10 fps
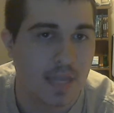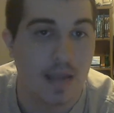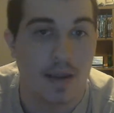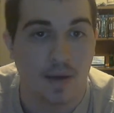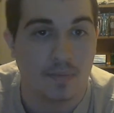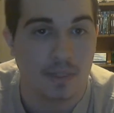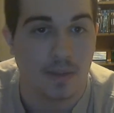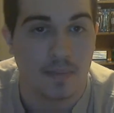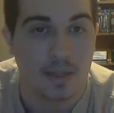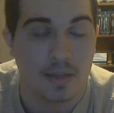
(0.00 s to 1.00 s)
and helps
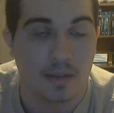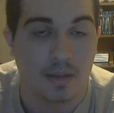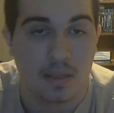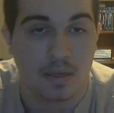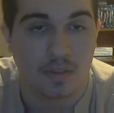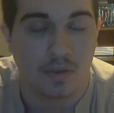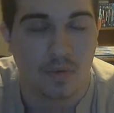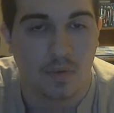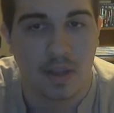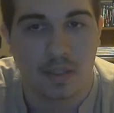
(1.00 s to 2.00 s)
them in its
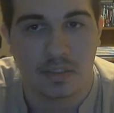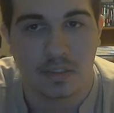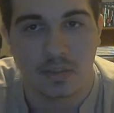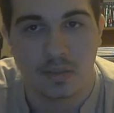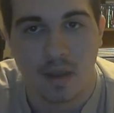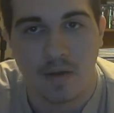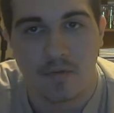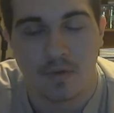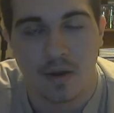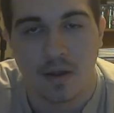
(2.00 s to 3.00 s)
own way. It's kind of,